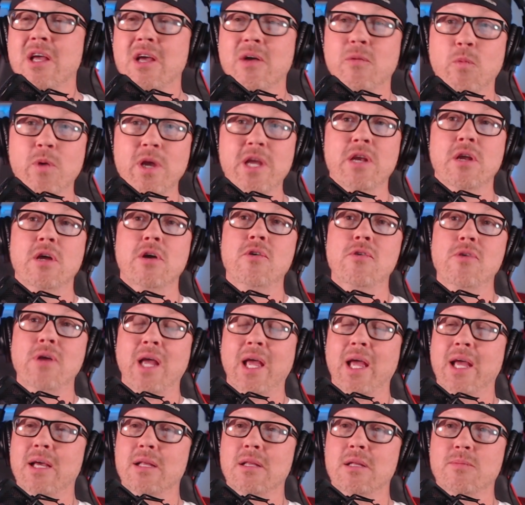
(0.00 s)
We know
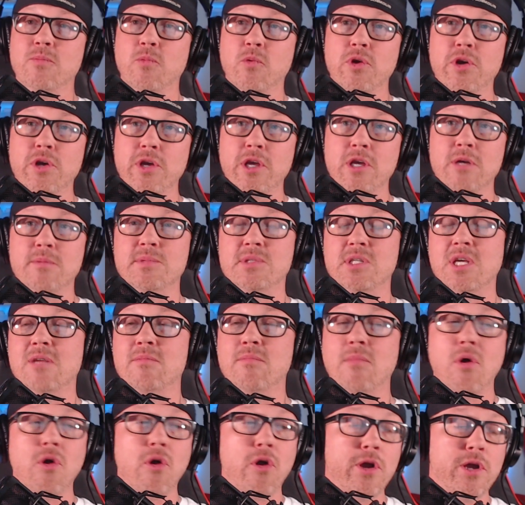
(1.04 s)
Caleb Williams and
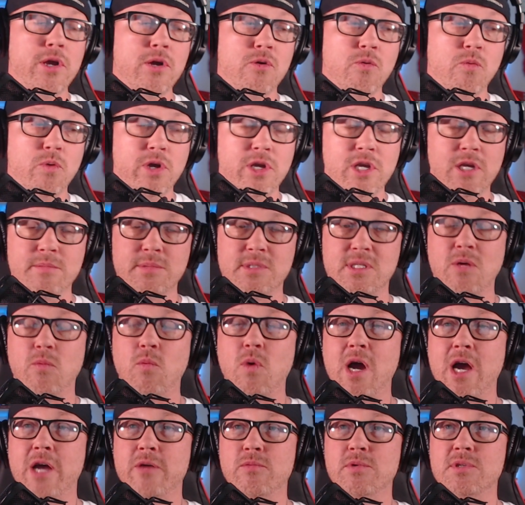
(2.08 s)
Mario Williams, the
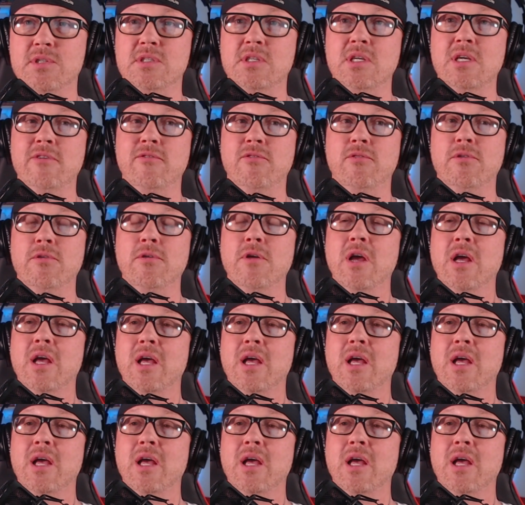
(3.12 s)
wide receiver,